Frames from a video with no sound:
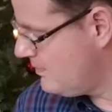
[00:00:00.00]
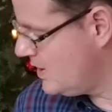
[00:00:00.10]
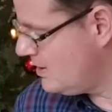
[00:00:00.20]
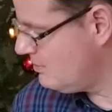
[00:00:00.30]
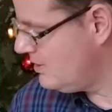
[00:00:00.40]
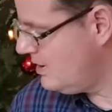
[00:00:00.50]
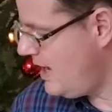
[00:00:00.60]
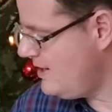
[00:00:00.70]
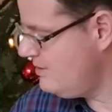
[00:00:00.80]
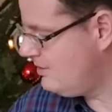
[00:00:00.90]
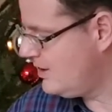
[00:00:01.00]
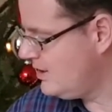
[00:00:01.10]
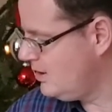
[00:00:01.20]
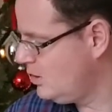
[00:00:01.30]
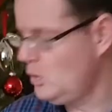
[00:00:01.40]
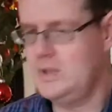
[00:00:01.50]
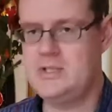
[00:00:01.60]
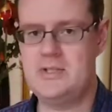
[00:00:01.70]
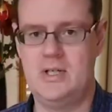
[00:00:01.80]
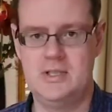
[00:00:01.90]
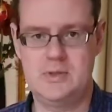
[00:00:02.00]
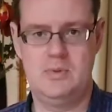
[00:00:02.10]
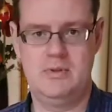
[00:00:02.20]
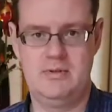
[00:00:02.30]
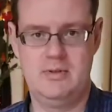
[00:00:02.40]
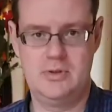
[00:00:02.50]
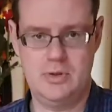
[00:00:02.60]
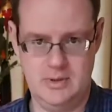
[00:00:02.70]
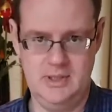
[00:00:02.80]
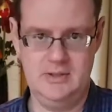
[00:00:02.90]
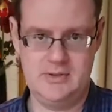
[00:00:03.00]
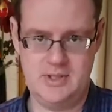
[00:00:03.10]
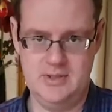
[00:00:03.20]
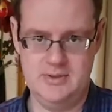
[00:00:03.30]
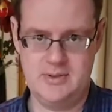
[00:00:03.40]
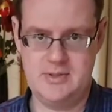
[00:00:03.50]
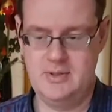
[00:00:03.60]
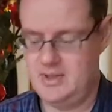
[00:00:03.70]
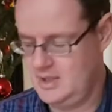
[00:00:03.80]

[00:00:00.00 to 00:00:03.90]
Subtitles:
you know, anything always starts with drawing skills.